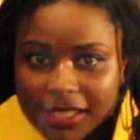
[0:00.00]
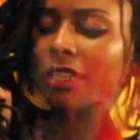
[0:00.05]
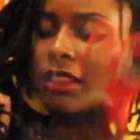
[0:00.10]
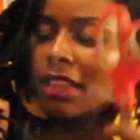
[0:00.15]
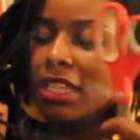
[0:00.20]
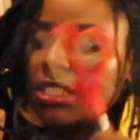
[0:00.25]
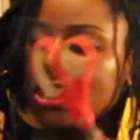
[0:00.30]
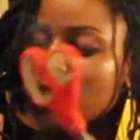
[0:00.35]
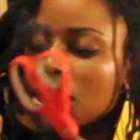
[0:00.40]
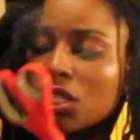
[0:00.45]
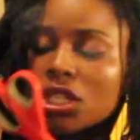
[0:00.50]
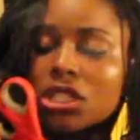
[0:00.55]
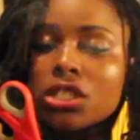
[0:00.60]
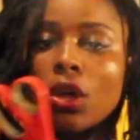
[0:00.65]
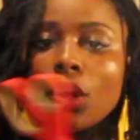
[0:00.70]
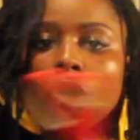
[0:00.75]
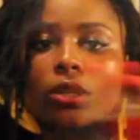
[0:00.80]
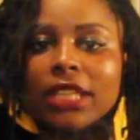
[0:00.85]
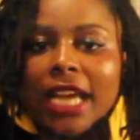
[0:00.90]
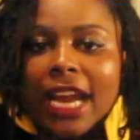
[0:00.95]
This is just
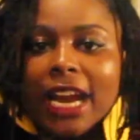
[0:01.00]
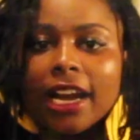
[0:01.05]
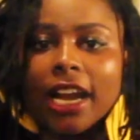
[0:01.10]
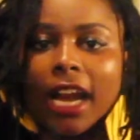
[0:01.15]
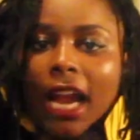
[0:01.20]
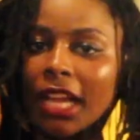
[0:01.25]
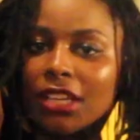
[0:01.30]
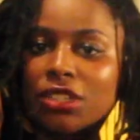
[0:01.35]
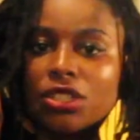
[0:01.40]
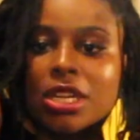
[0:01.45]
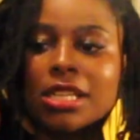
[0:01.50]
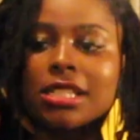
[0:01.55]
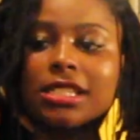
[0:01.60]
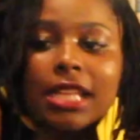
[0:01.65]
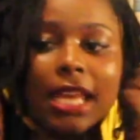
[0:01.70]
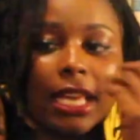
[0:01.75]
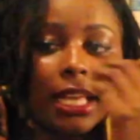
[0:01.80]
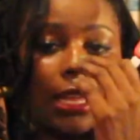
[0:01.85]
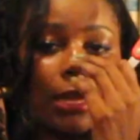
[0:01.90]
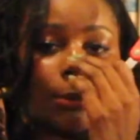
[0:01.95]
old hair, and just
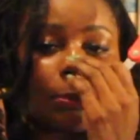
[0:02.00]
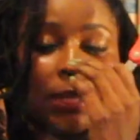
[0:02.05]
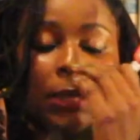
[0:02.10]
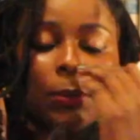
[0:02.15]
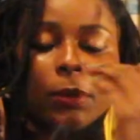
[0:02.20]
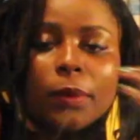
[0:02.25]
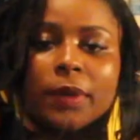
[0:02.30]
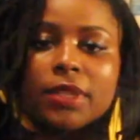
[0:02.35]
like people